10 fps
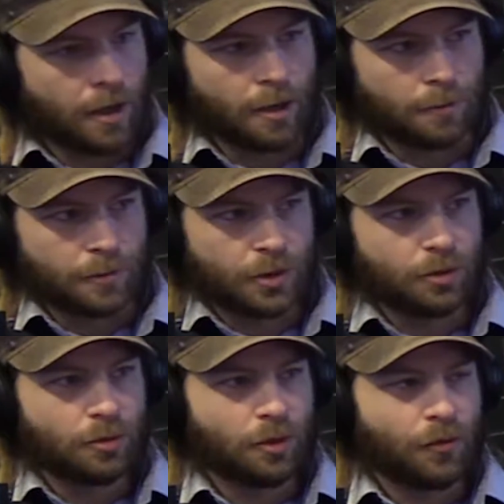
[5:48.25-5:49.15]

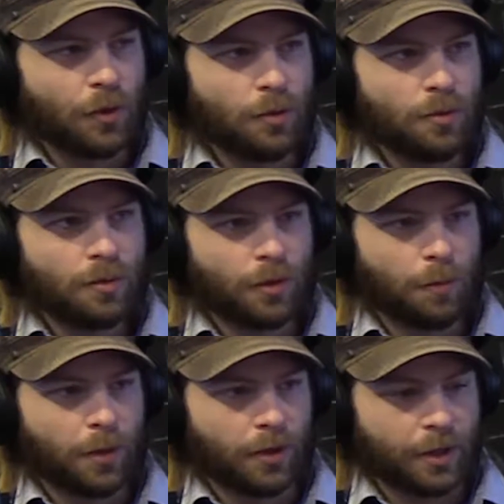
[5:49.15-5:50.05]
So a few new
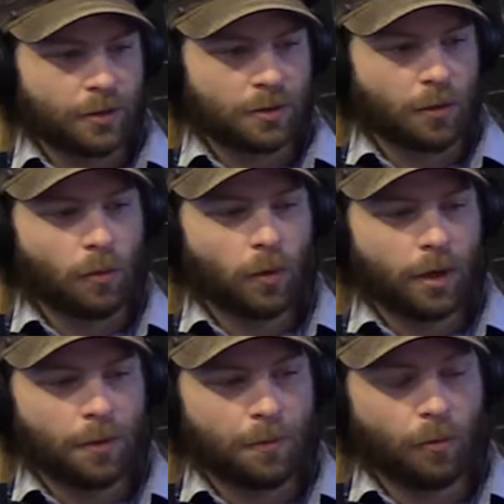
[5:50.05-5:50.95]
buildings. One
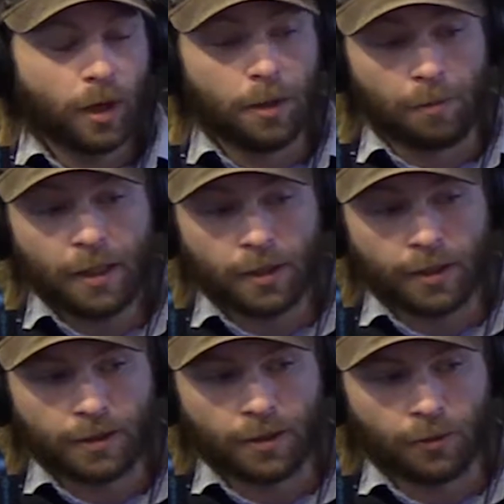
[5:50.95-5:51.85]
of the big
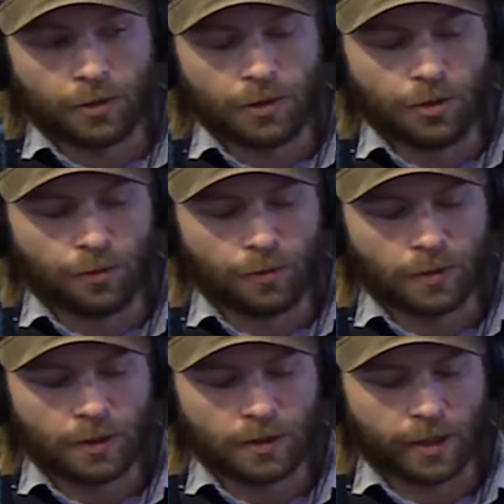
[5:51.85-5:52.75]
things that was new
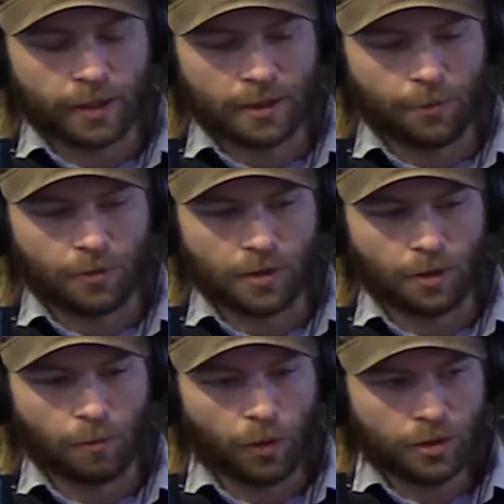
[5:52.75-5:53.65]
since the last time I was
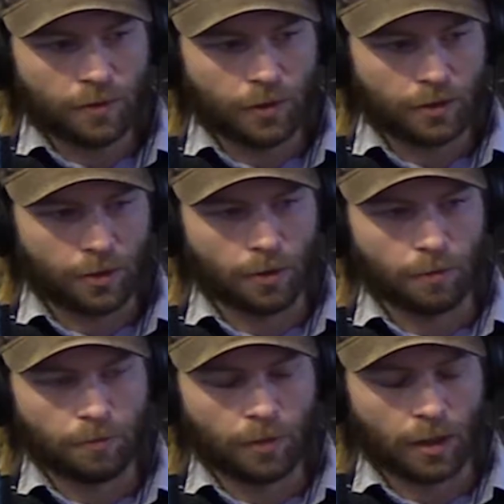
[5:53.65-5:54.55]
there, there
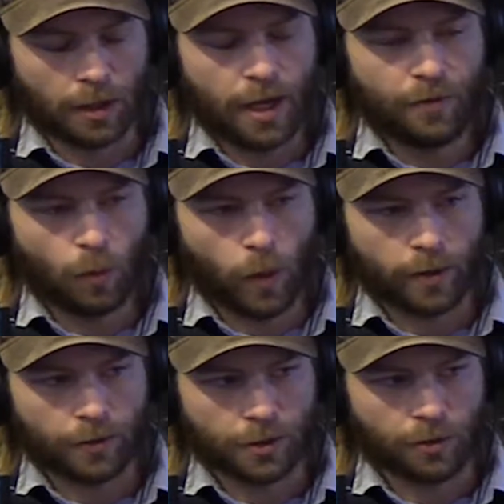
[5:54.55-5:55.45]
are 11
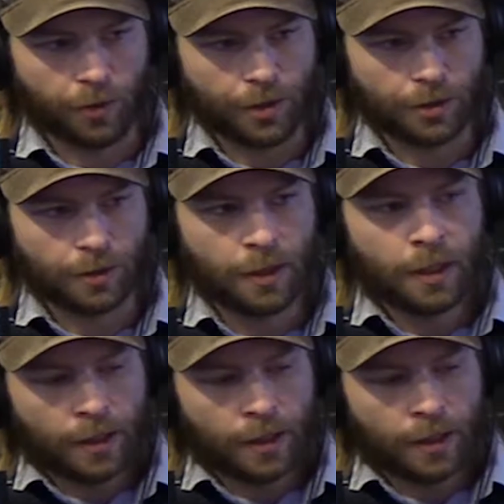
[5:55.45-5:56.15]
wells in the region.